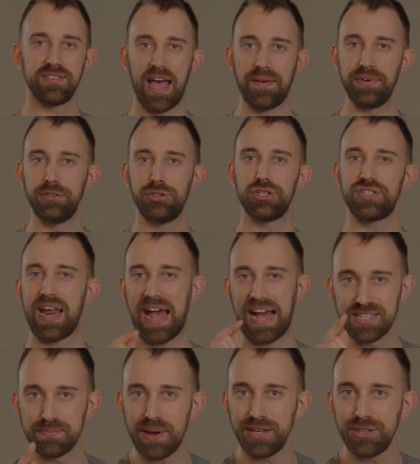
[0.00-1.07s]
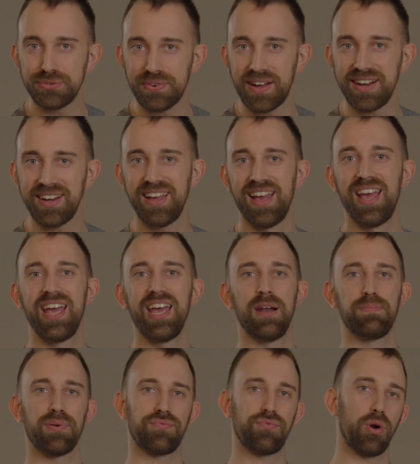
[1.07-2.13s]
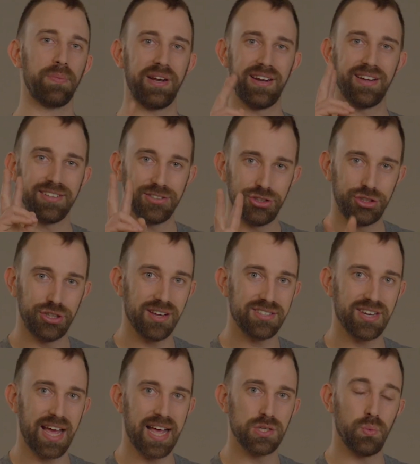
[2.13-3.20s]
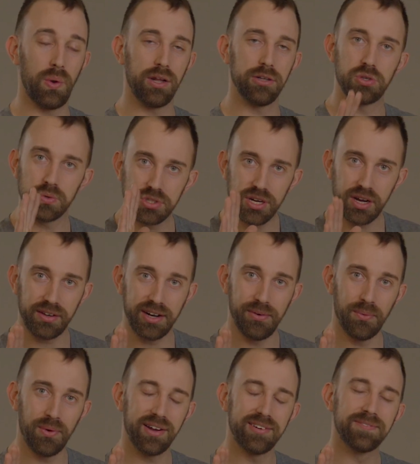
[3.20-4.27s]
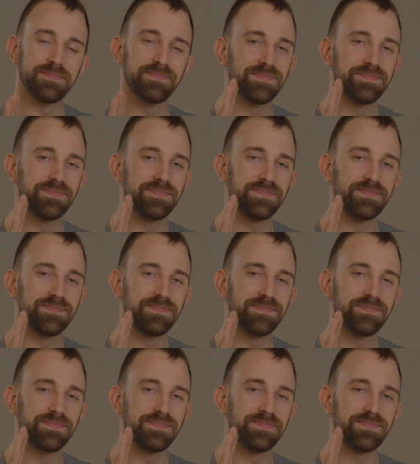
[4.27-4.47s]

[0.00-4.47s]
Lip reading: Having just as much fun and performing just as well. Don't tell anyone.